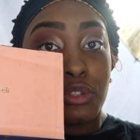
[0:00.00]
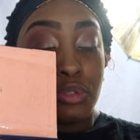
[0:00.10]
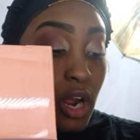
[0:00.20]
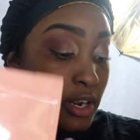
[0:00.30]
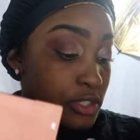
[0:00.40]
too
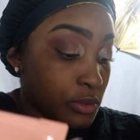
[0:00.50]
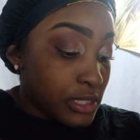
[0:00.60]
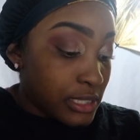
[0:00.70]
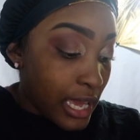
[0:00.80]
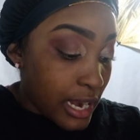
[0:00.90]
dark, so
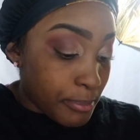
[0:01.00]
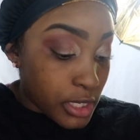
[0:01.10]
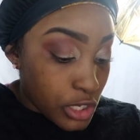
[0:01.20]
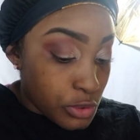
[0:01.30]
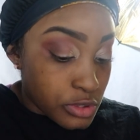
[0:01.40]
instead I'm
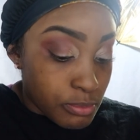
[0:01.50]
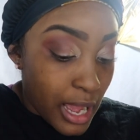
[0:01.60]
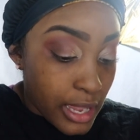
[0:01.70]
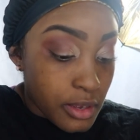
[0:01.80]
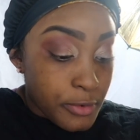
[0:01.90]
going to use my